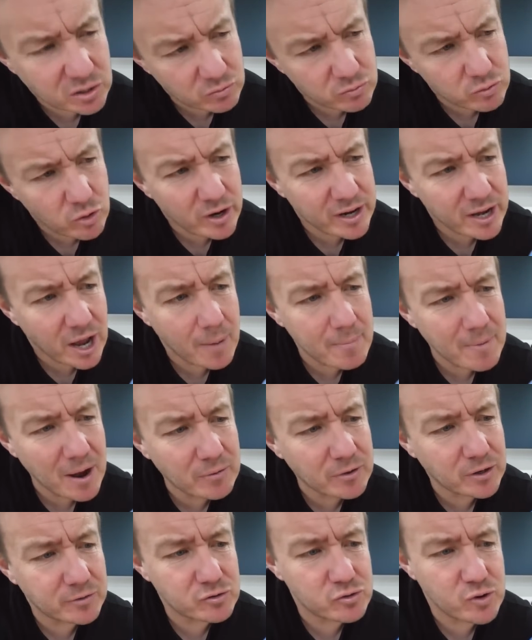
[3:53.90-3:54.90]
the right
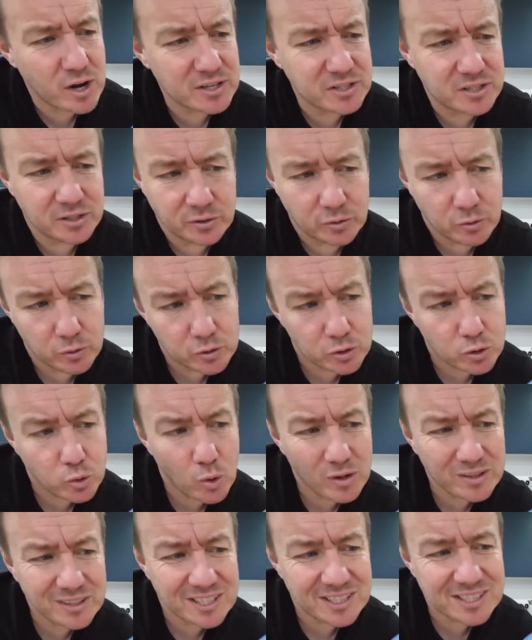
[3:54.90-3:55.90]
amount of dressing. Une
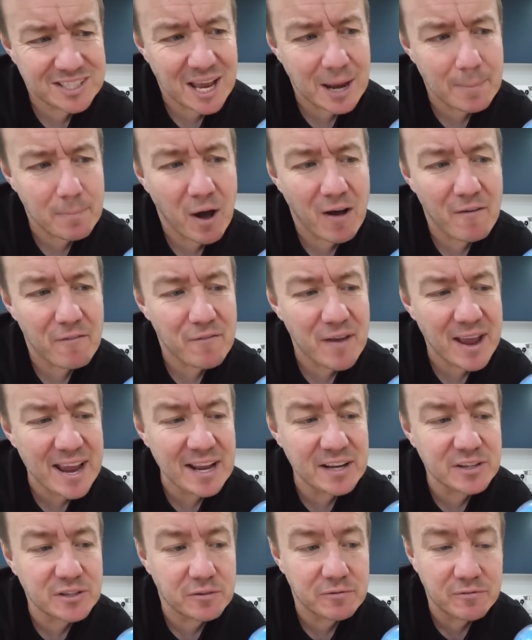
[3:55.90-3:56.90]
quantité
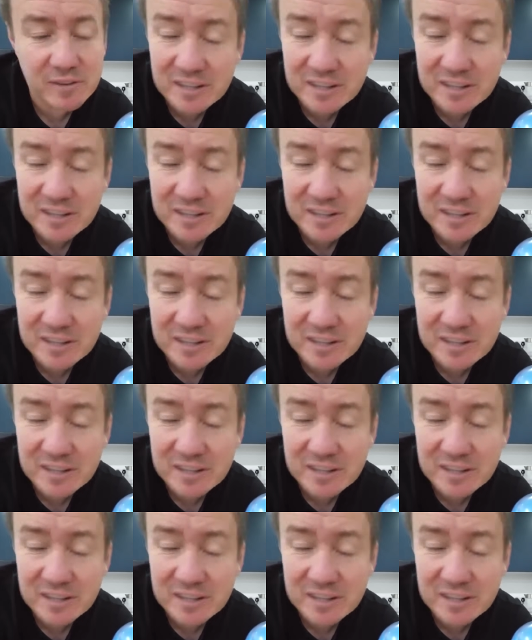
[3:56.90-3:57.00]
parfaite de